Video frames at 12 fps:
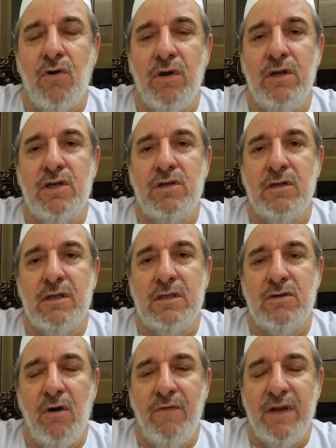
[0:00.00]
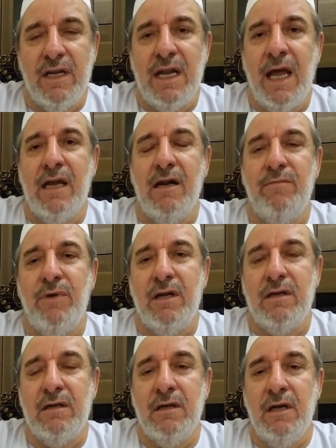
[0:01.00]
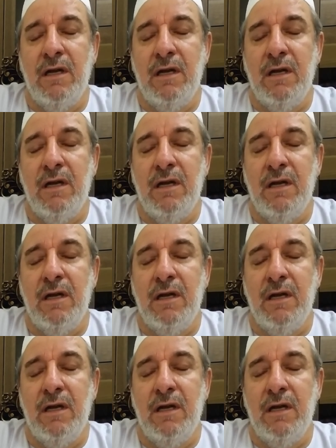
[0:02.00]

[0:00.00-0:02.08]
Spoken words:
conditions of entanglement,